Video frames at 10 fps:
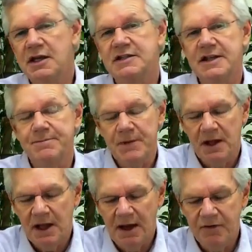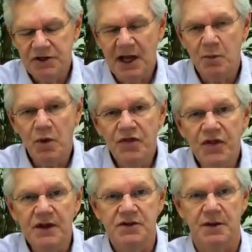You see, every time we
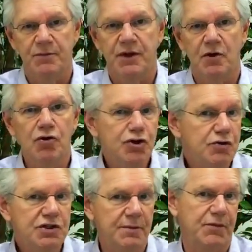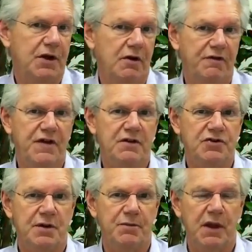think something or do something or feel
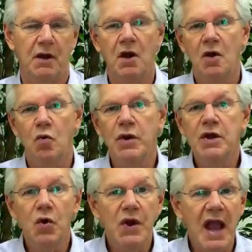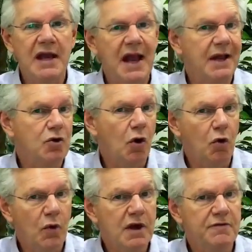something, we create and
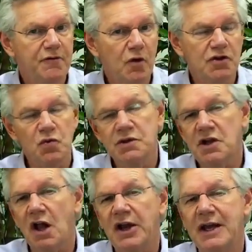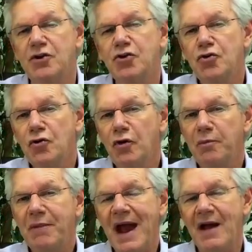or reinforce what's called a
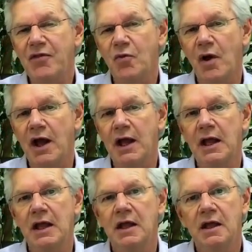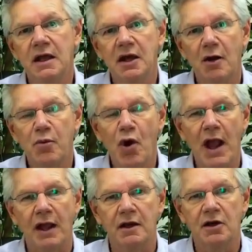neural pathway in our
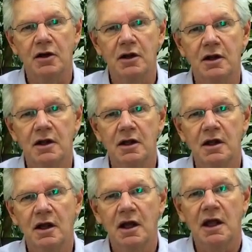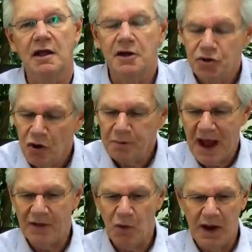brain. And a neural
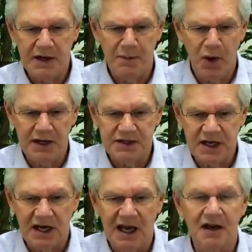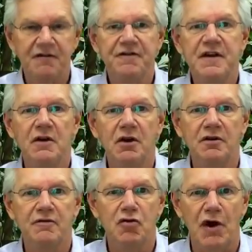pathway in our brain is kind of like a field
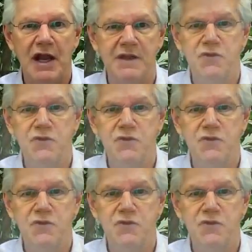of grain.